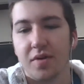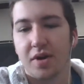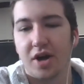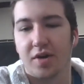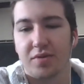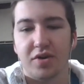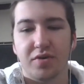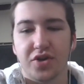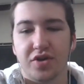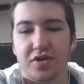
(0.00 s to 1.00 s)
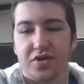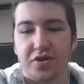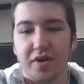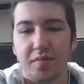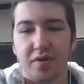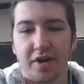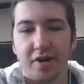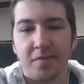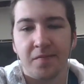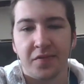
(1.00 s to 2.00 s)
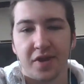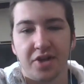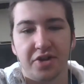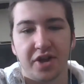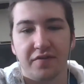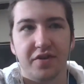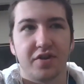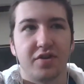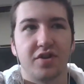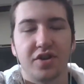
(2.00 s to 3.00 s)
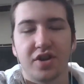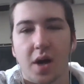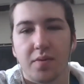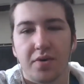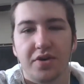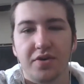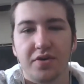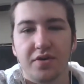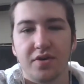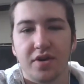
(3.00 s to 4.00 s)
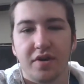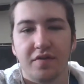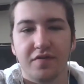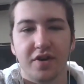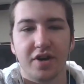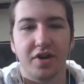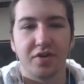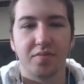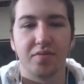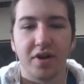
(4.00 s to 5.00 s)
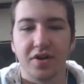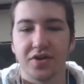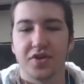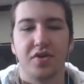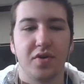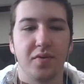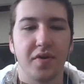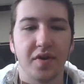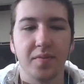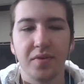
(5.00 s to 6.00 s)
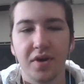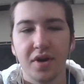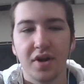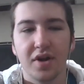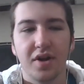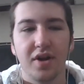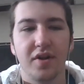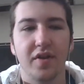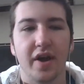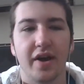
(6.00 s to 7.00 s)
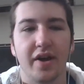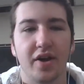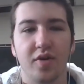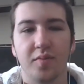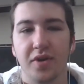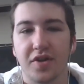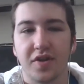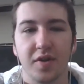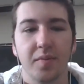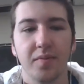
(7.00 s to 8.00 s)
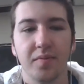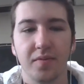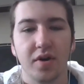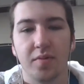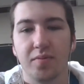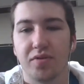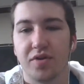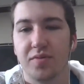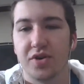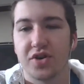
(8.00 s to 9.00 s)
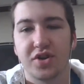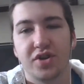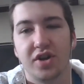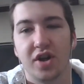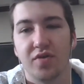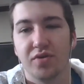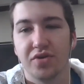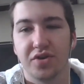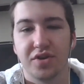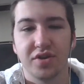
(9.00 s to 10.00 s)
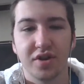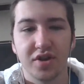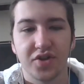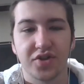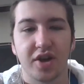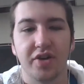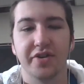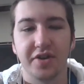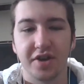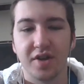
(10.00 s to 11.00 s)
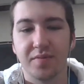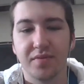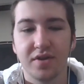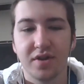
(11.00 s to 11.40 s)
But Corey Strickland's a great player, and they have like a good complement of other players along with him that help make them pretty much a really solid team.